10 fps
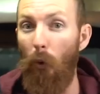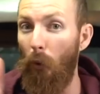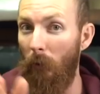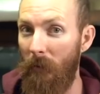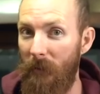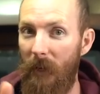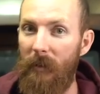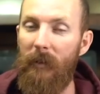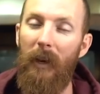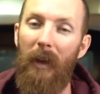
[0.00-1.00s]
quarter ounce size
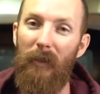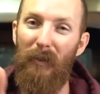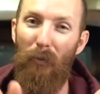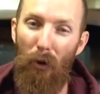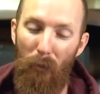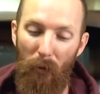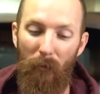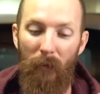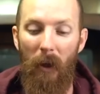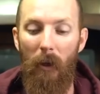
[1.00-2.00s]
it's going to have a smaller
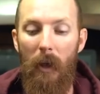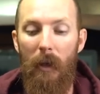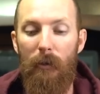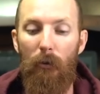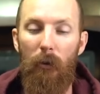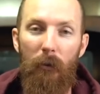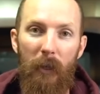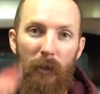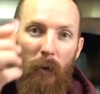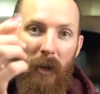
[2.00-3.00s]
profile profile. So literally
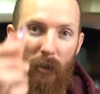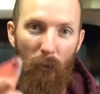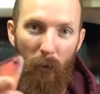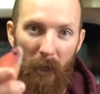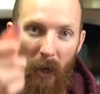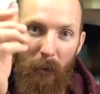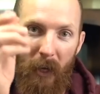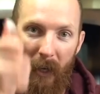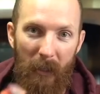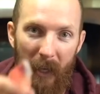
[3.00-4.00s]
it's ready to rig up
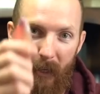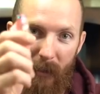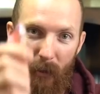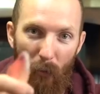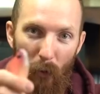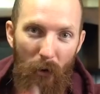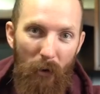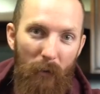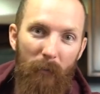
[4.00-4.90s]
and hit the water.